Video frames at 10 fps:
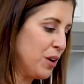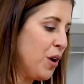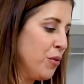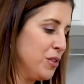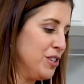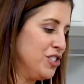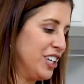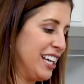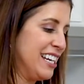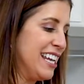coat the
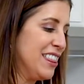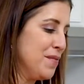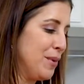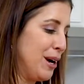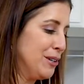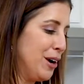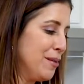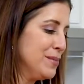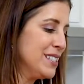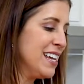chicken in the
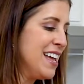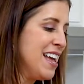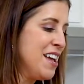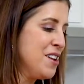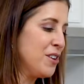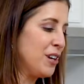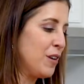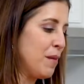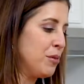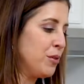breadcrumbs, you're gonna
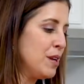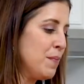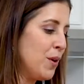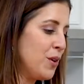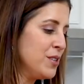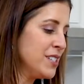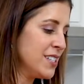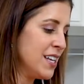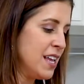grab 3 bowls.